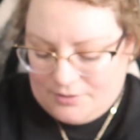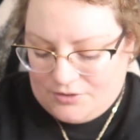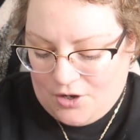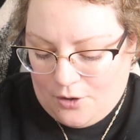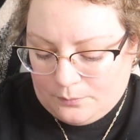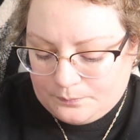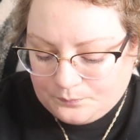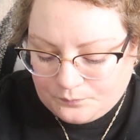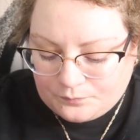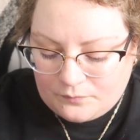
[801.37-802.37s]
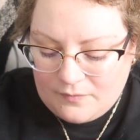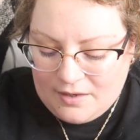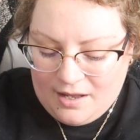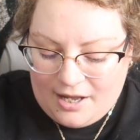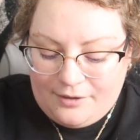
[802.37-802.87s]
So
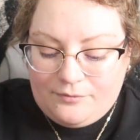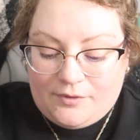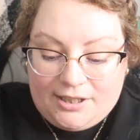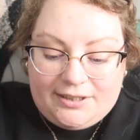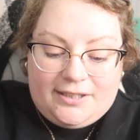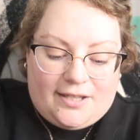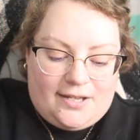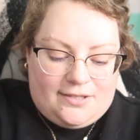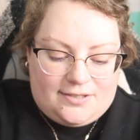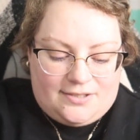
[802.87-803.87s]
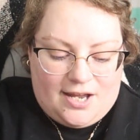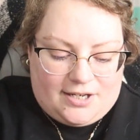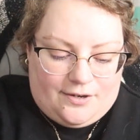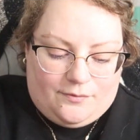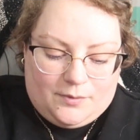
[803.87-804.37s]
I really like this
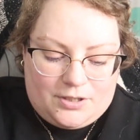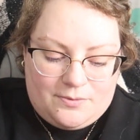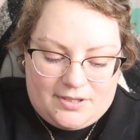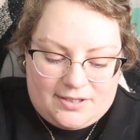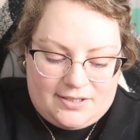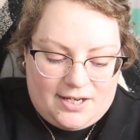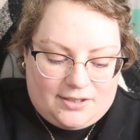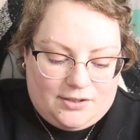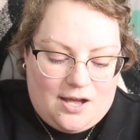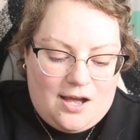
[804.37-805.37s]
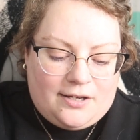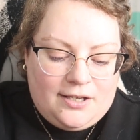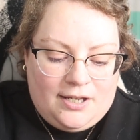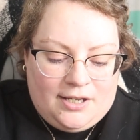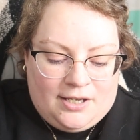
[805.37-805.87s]
deck. I've worked with this deck a lot.
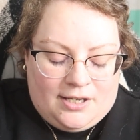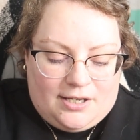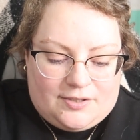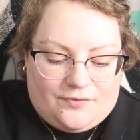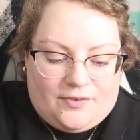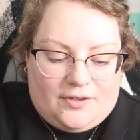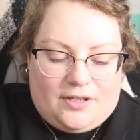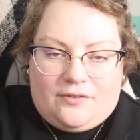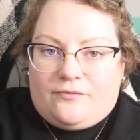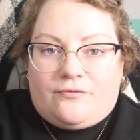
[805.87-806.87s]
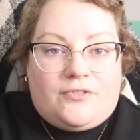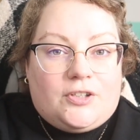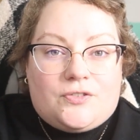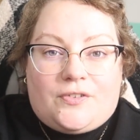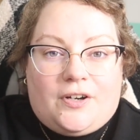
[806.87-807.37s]
It
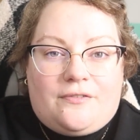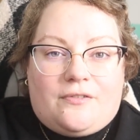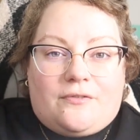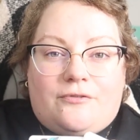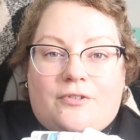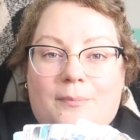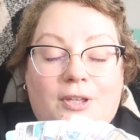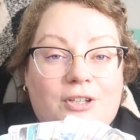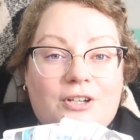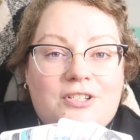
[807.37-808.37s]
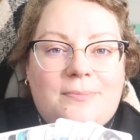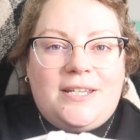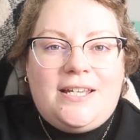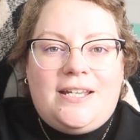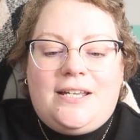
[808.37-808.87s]
feels very familiar to
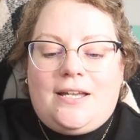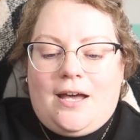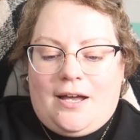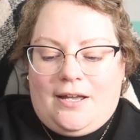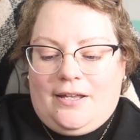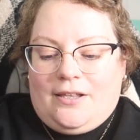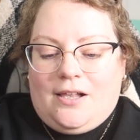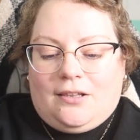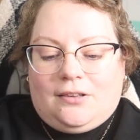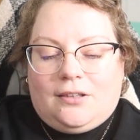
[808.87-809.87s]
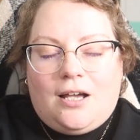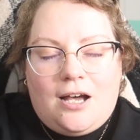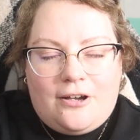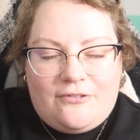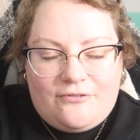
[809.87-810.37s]
me. I
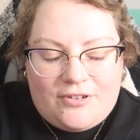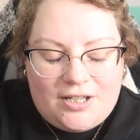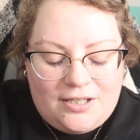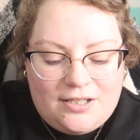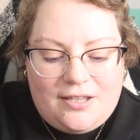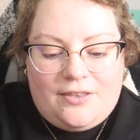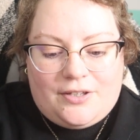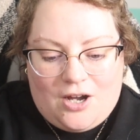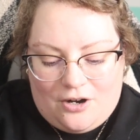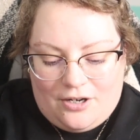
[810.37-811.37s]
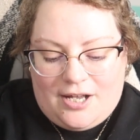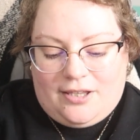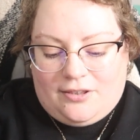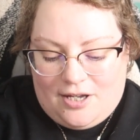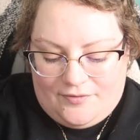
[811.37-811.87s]
love the art. I
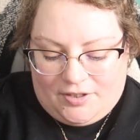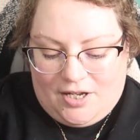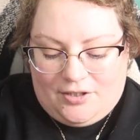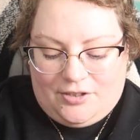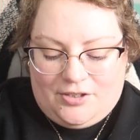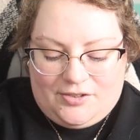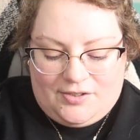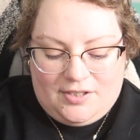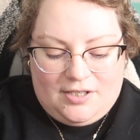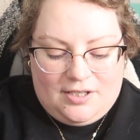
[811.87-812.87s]
love the colors.